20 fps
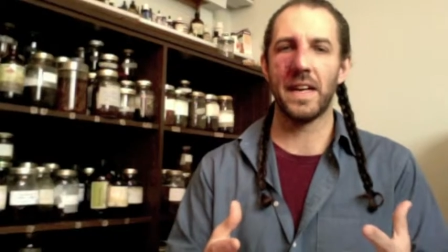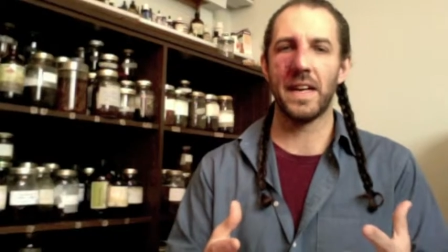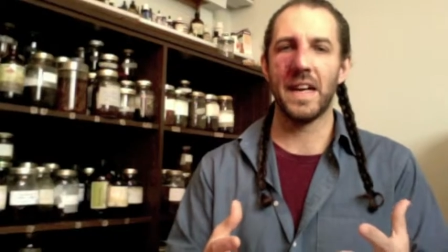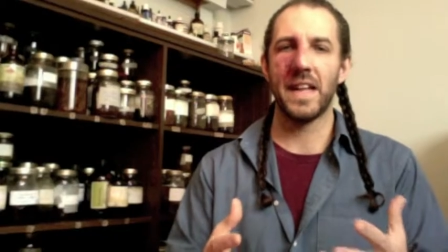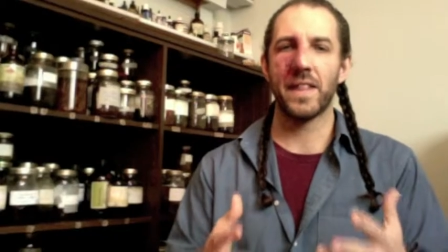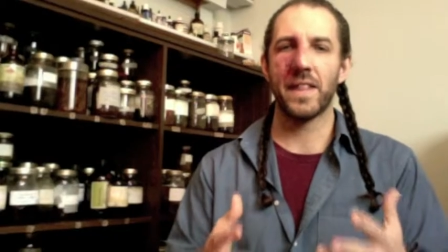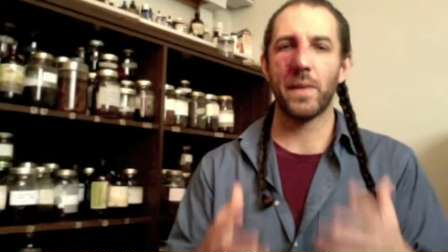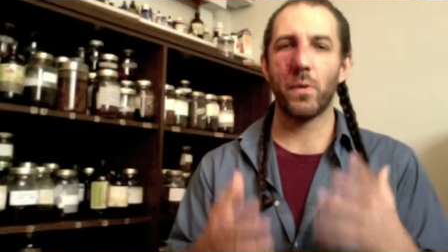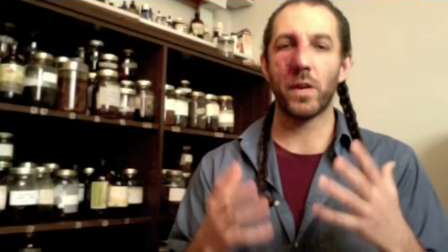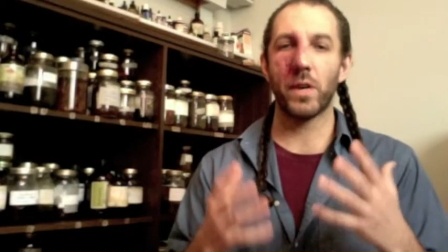
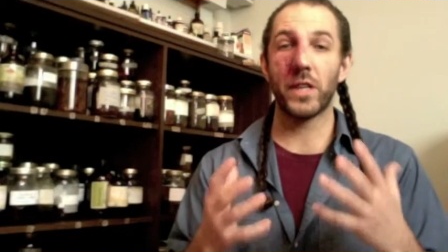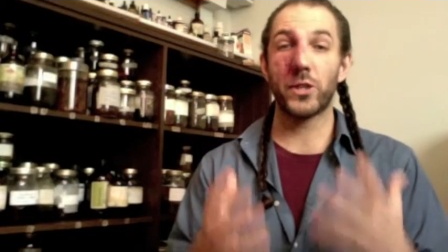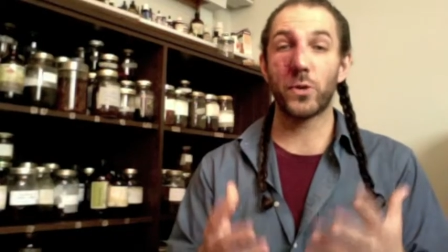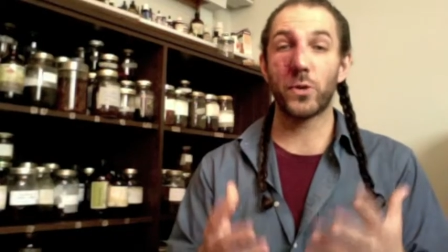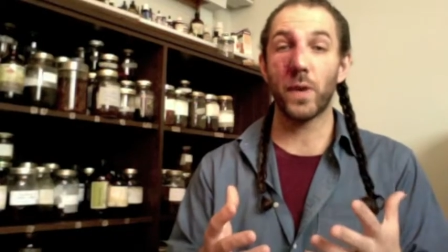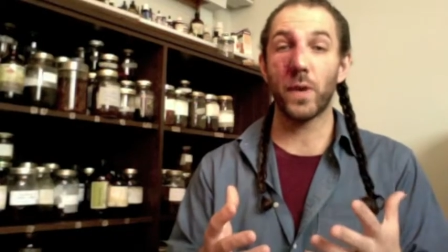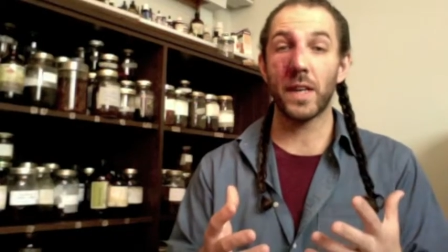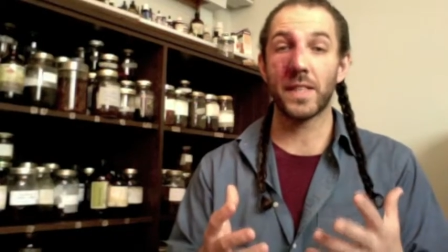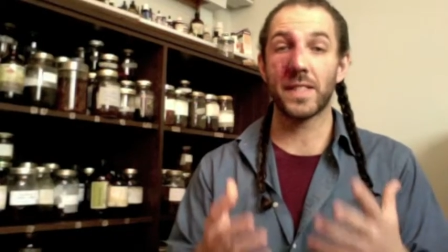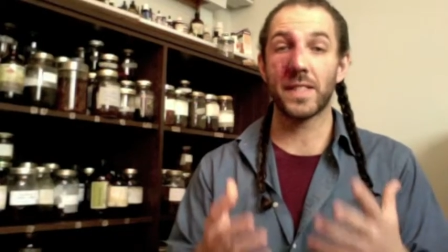They want to
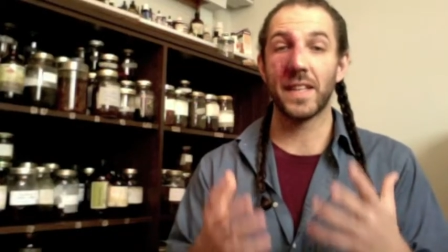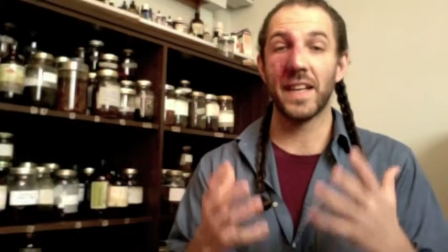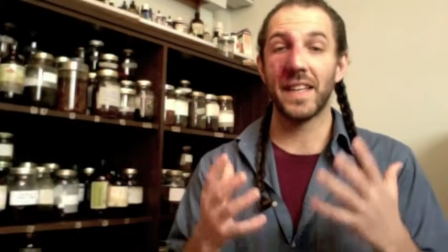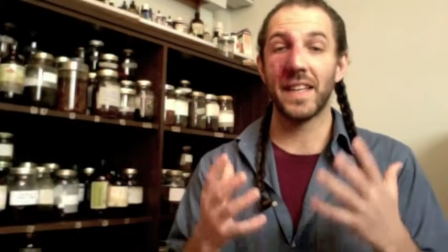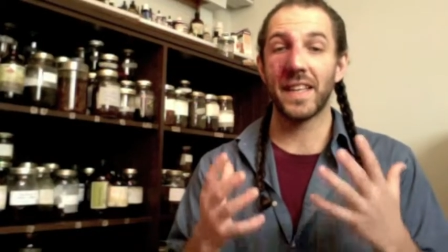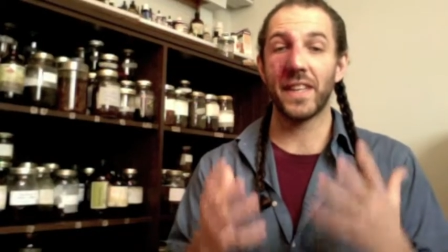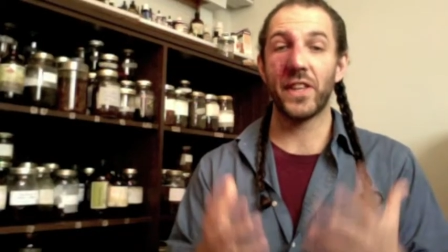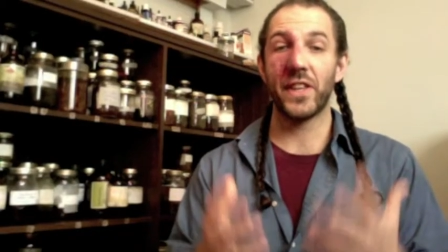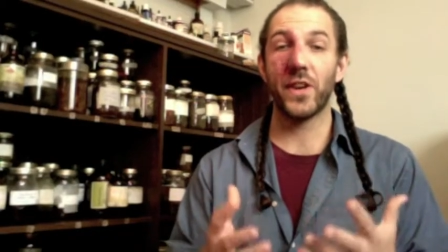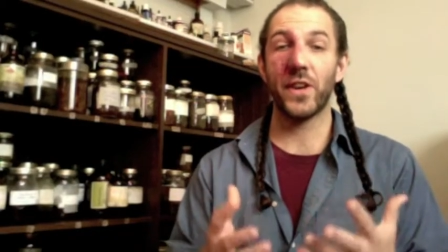trust
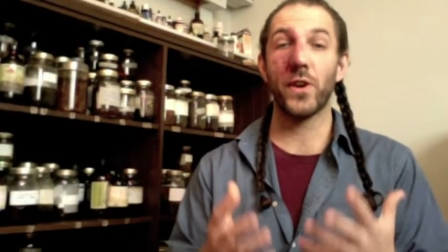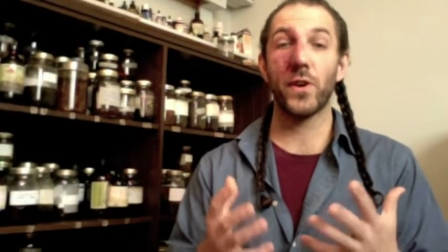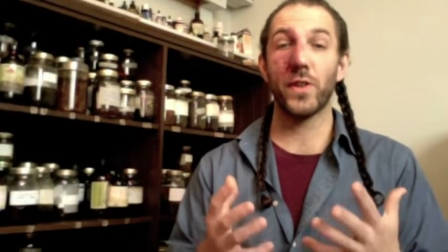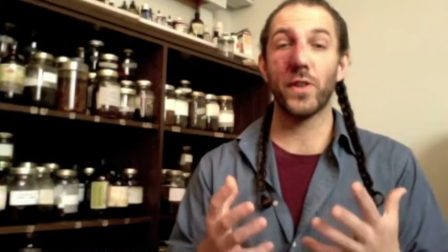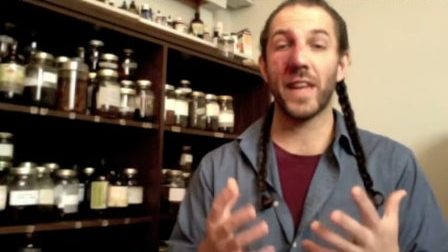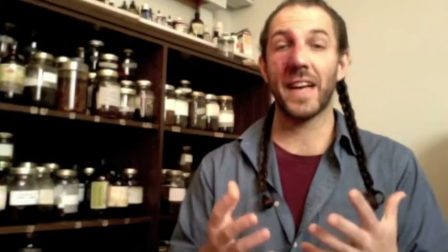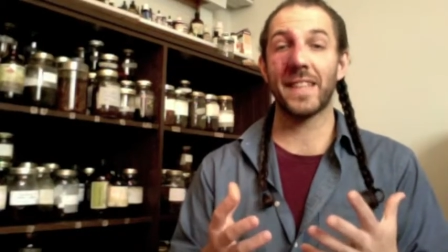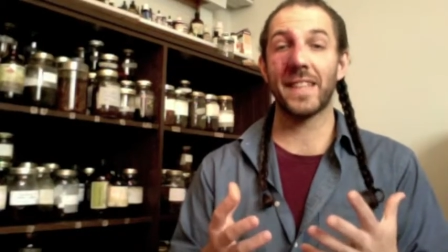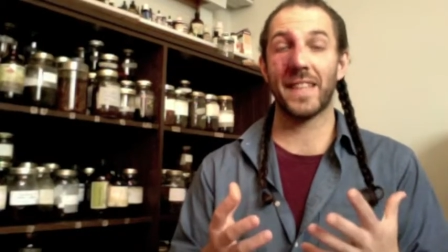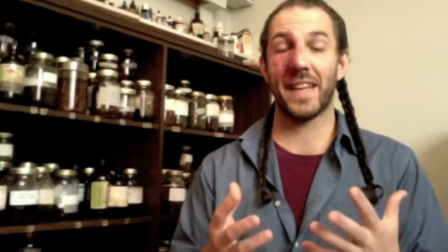that the earth
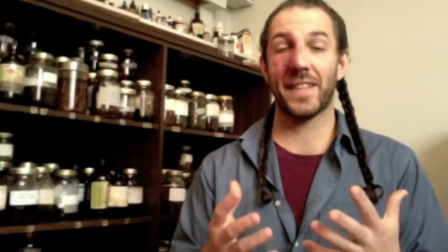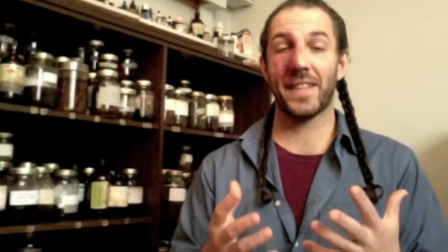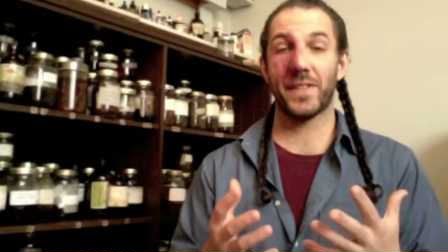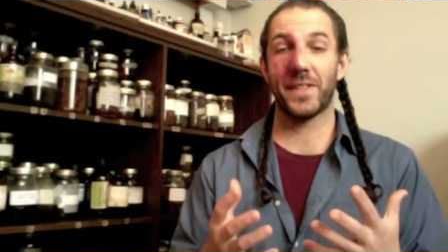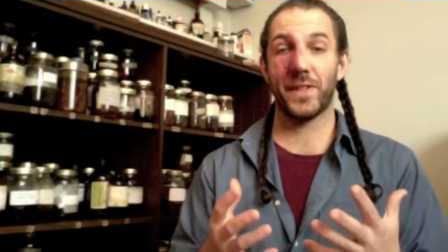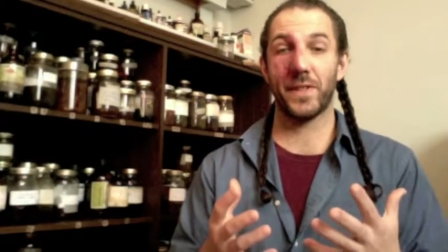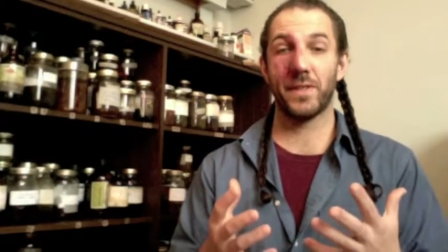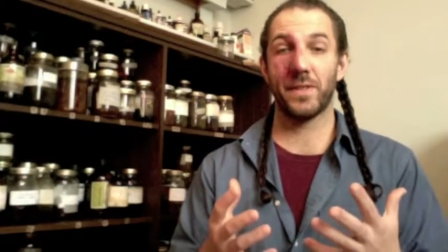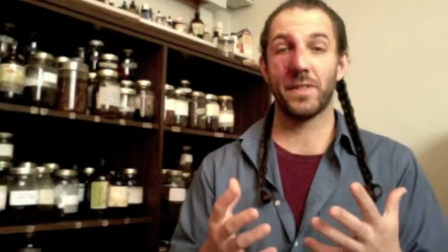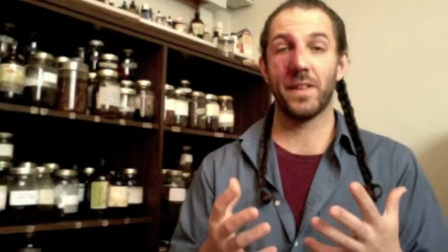has
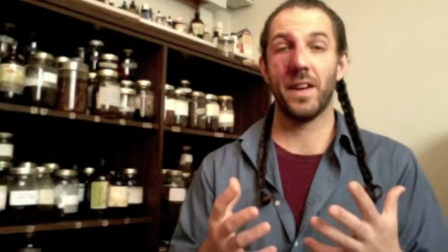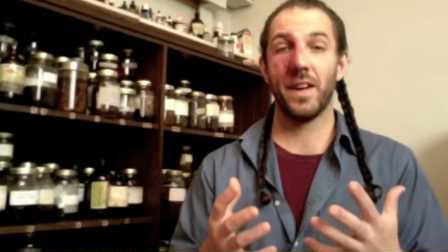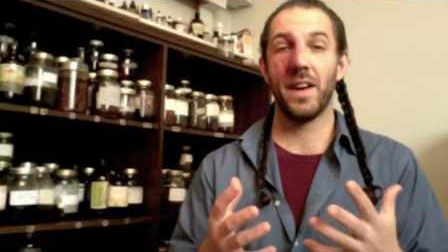answers